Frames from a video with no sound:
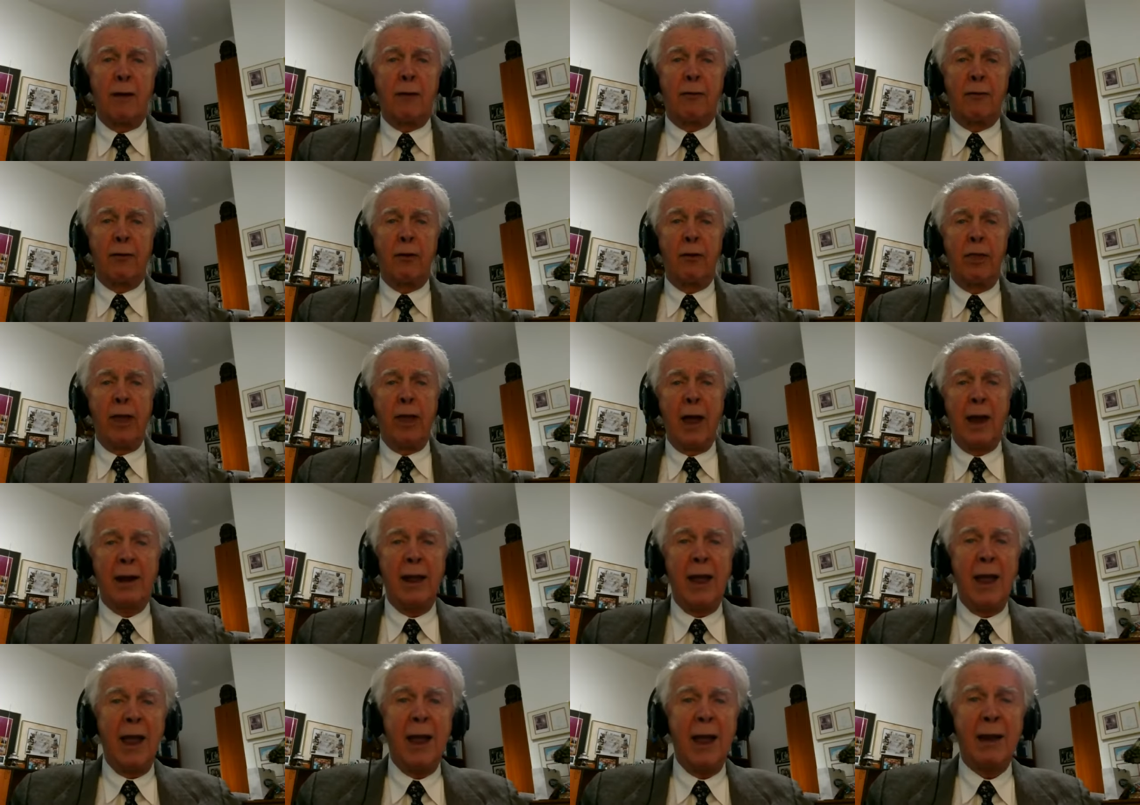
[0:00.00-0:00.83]
for
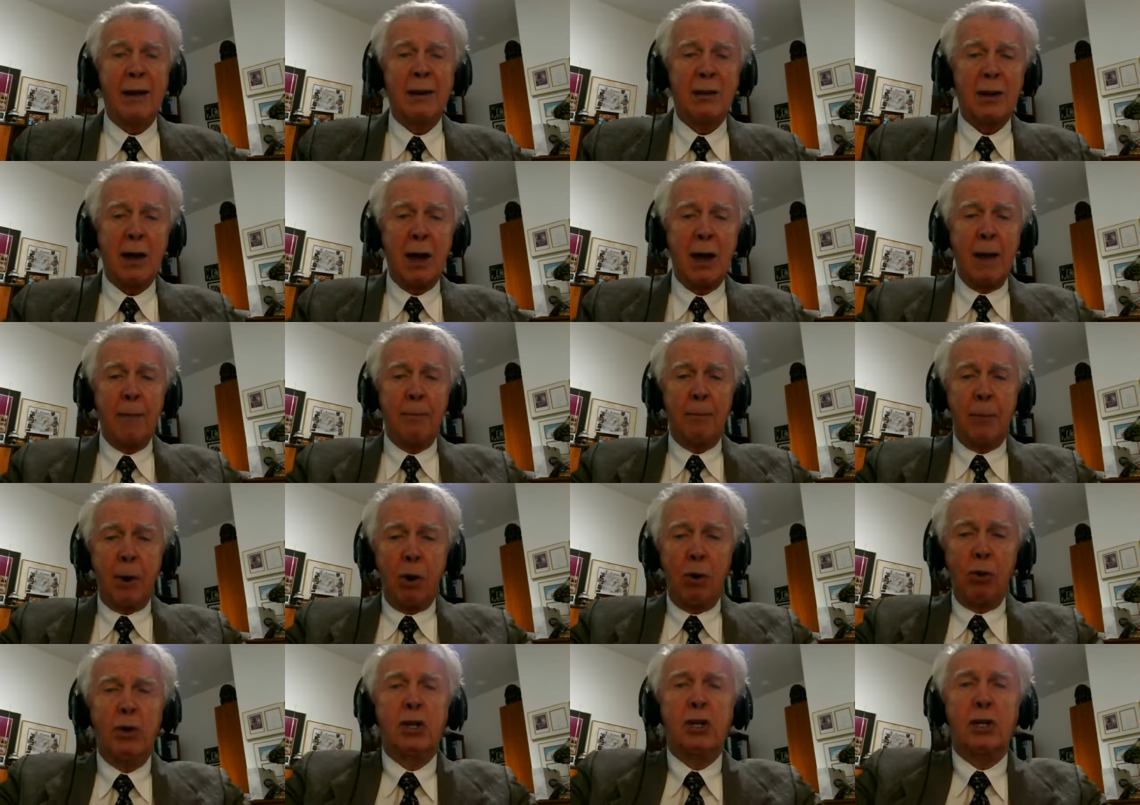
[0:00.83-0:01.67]
that
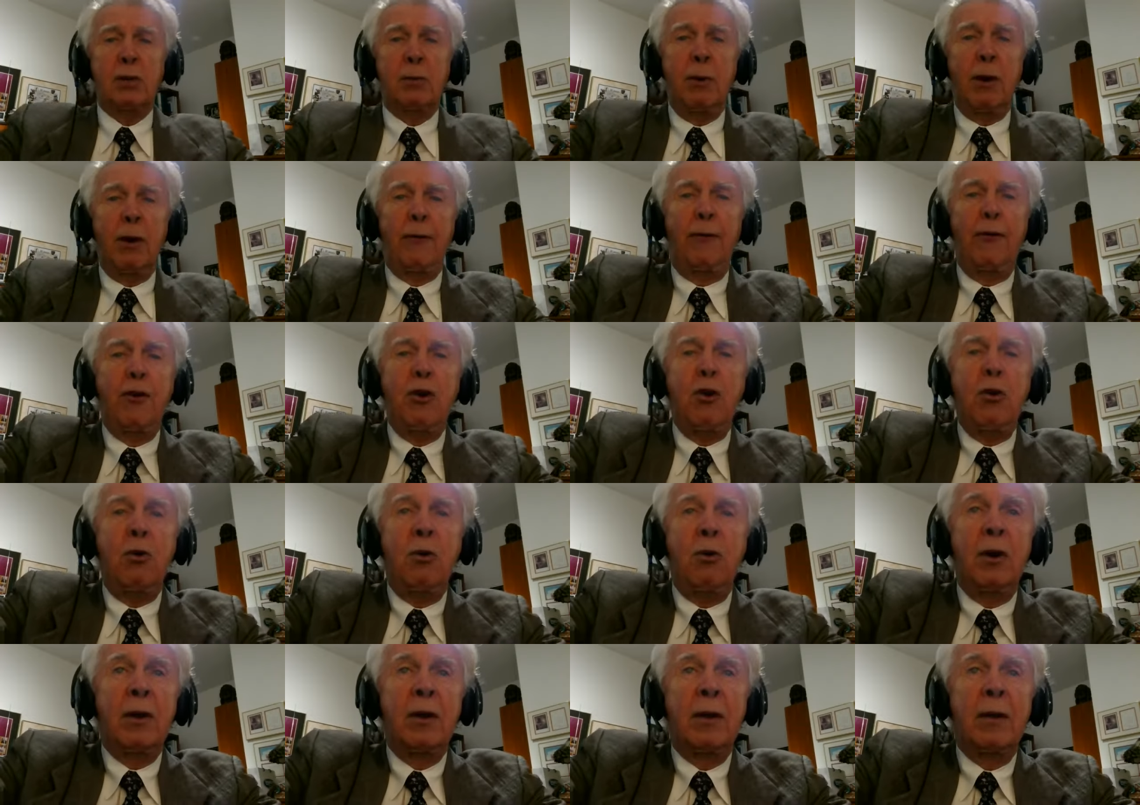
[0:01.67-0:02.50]
anti-Polish
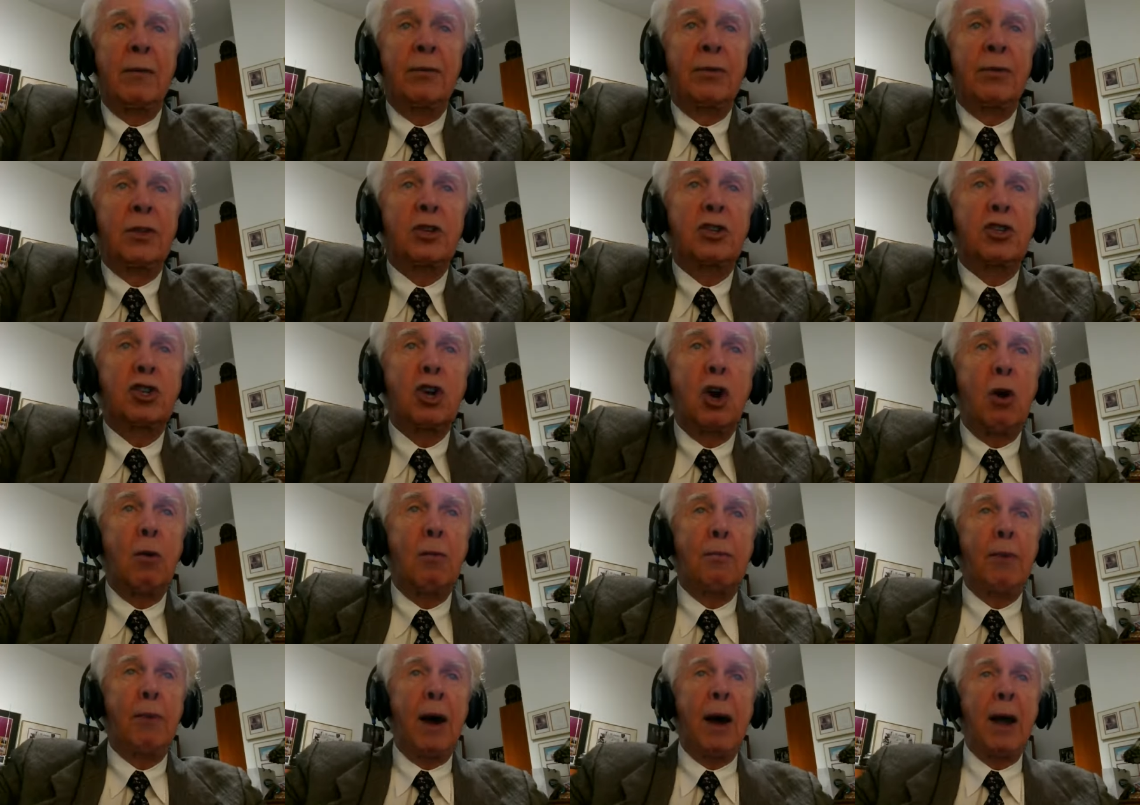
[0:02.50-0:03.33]
buffoon,
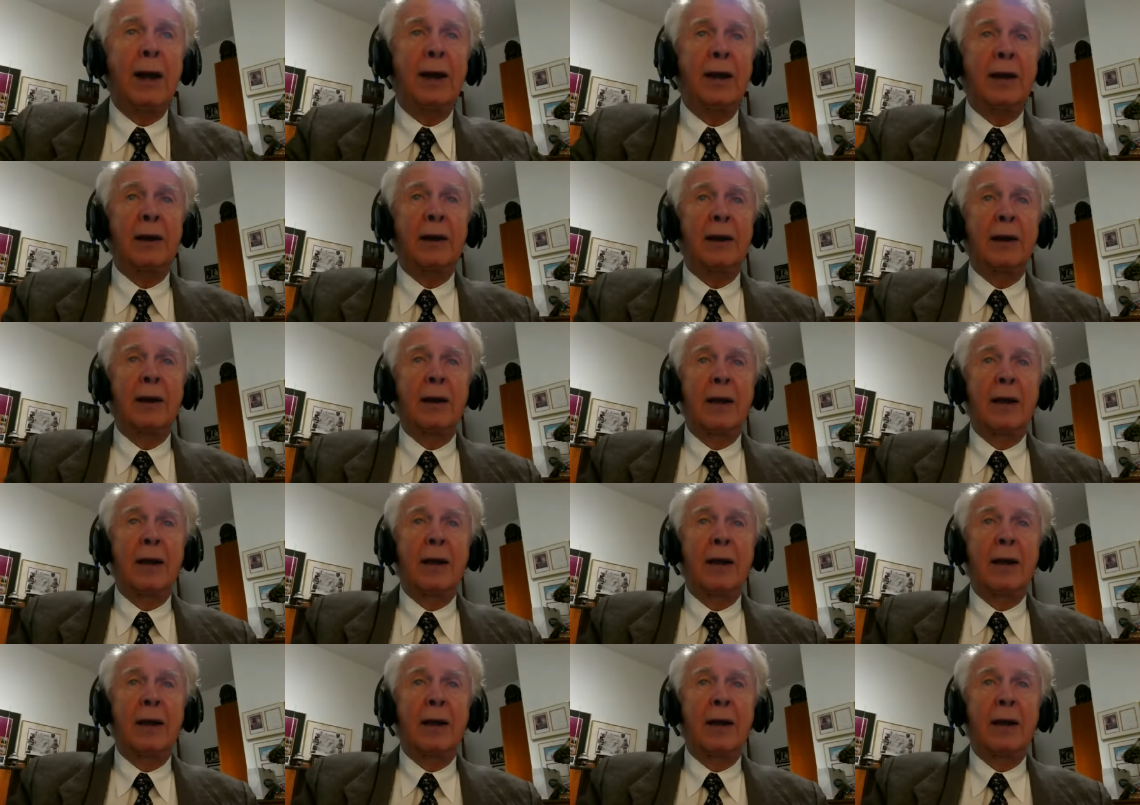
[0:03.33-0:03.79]
Joe Biden.